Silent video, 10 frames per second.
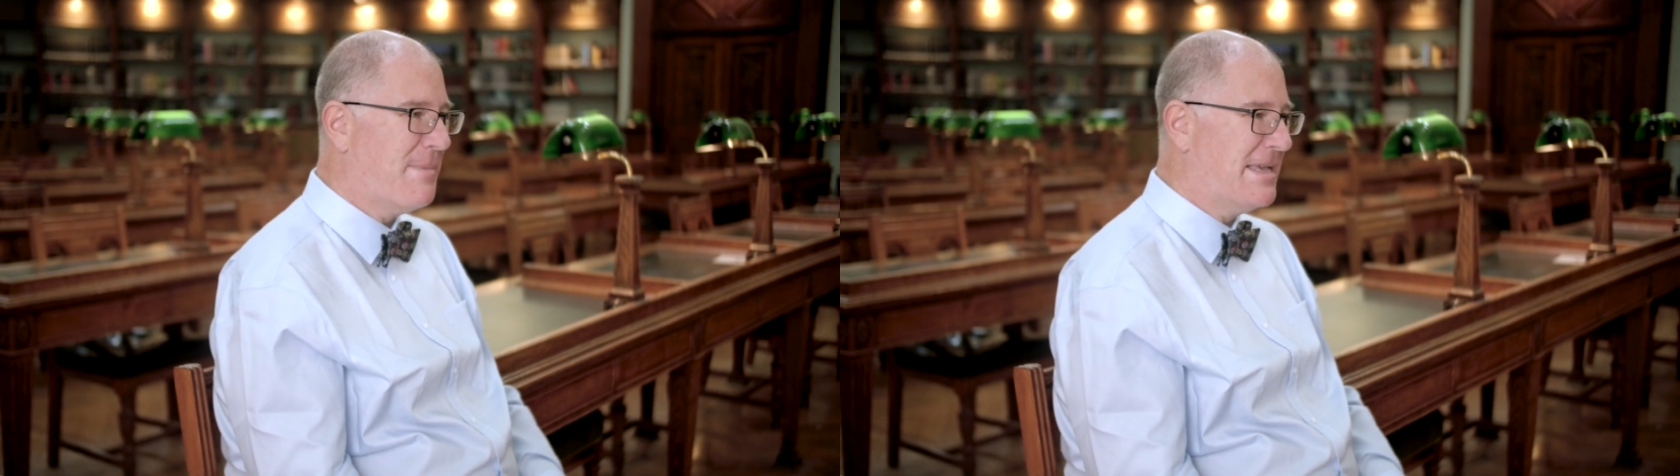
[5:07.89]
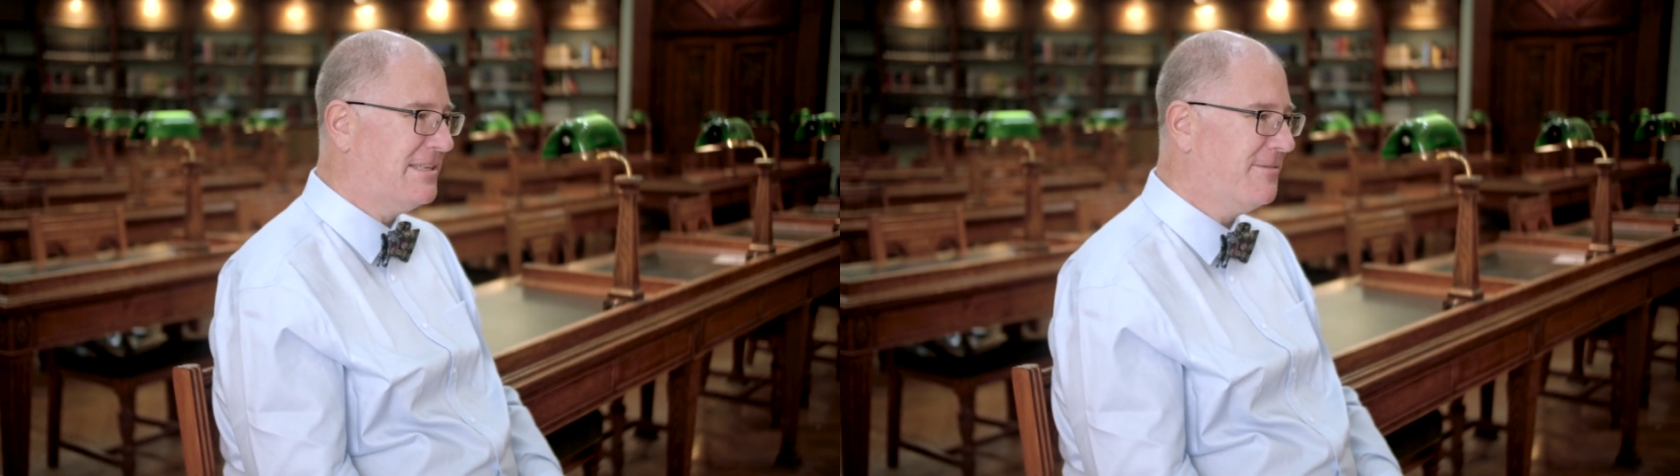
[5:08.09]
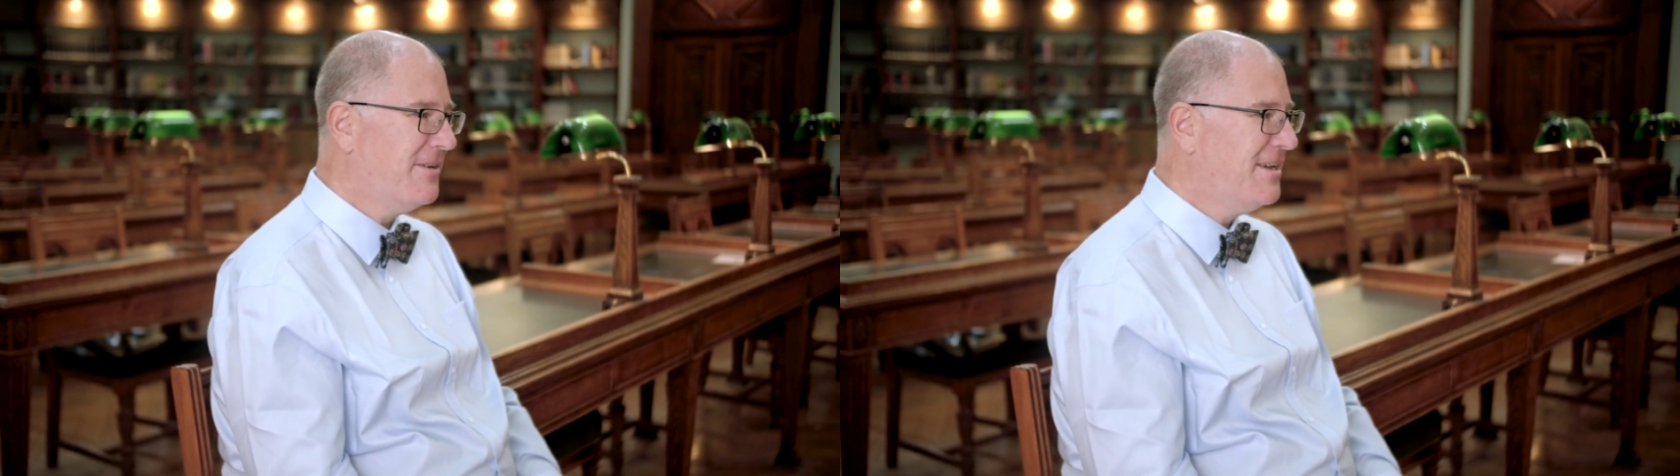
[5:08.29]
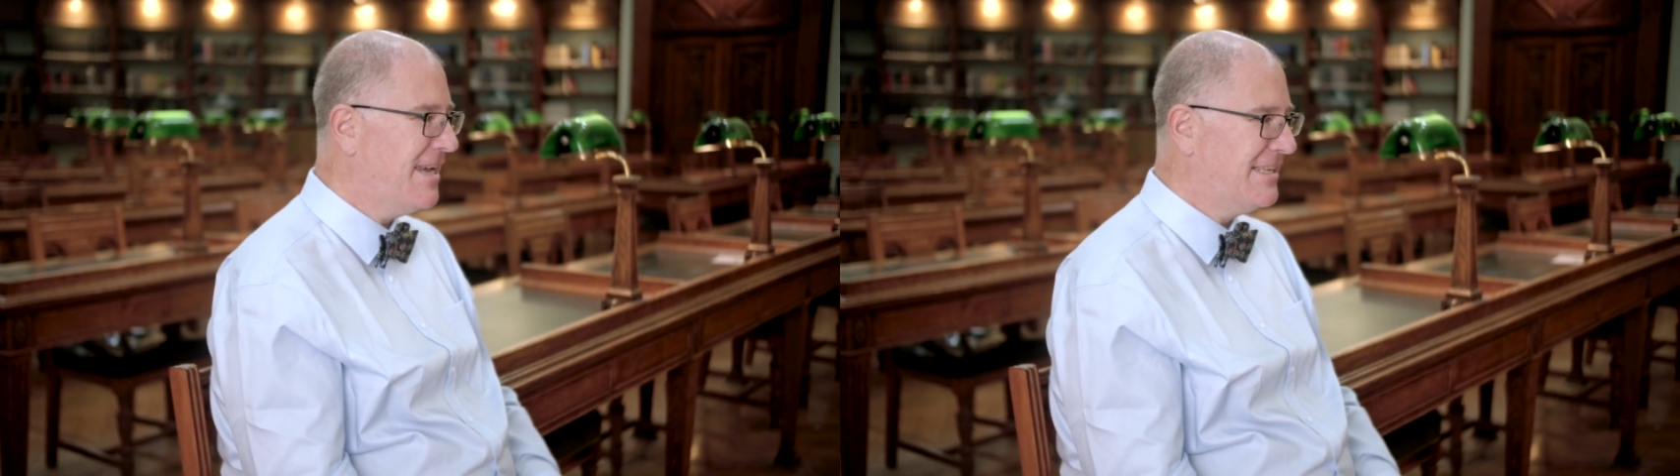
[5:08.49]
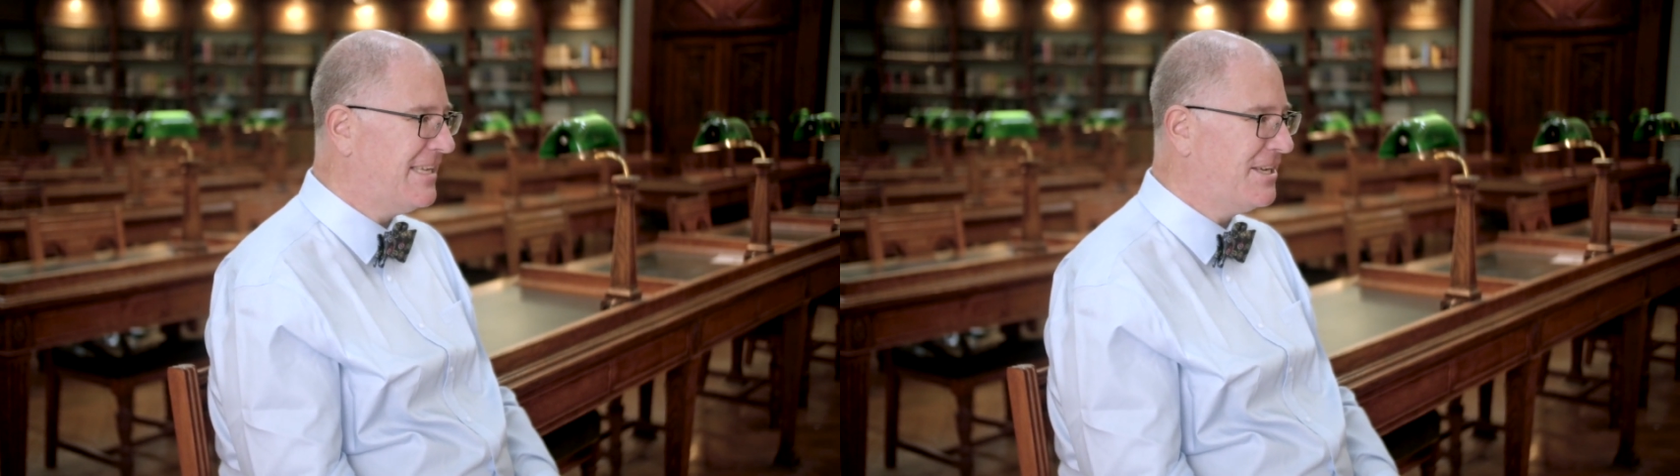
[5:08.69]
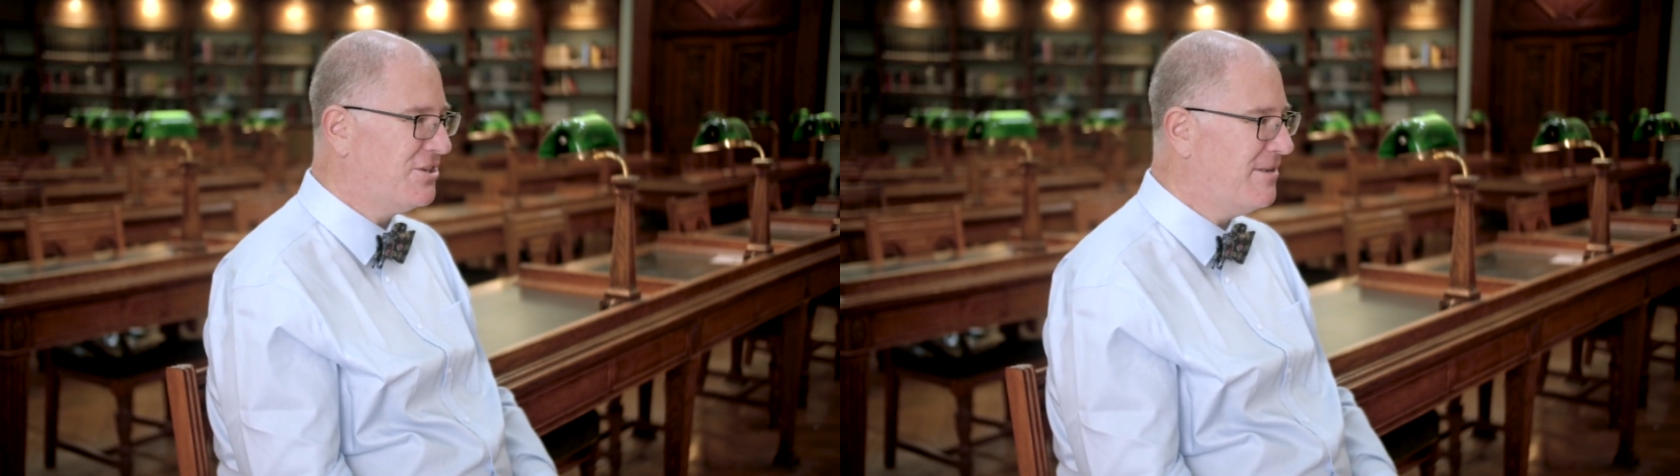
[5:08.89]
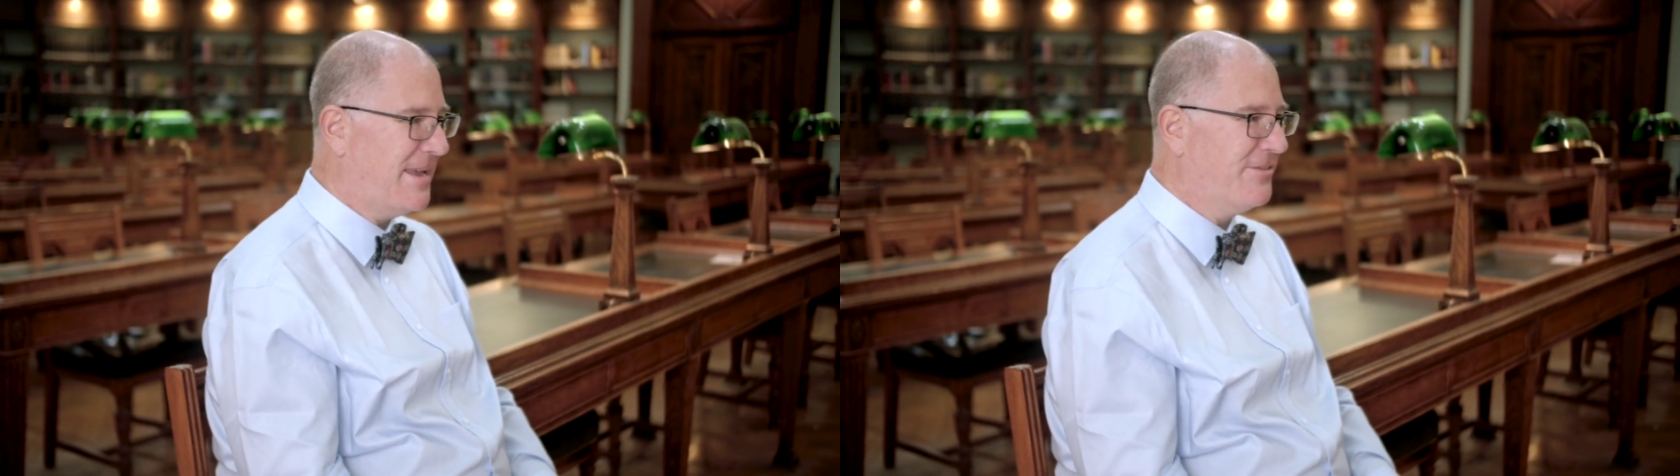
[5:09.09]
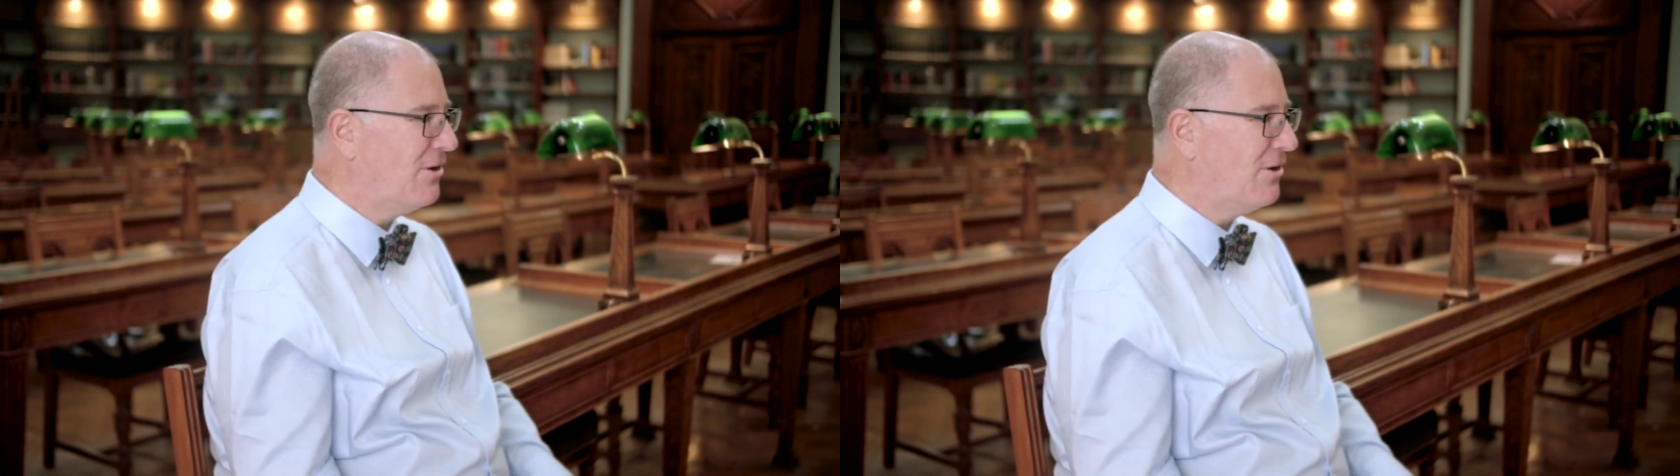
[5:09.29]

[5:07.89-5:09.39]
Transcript: massive extinction event.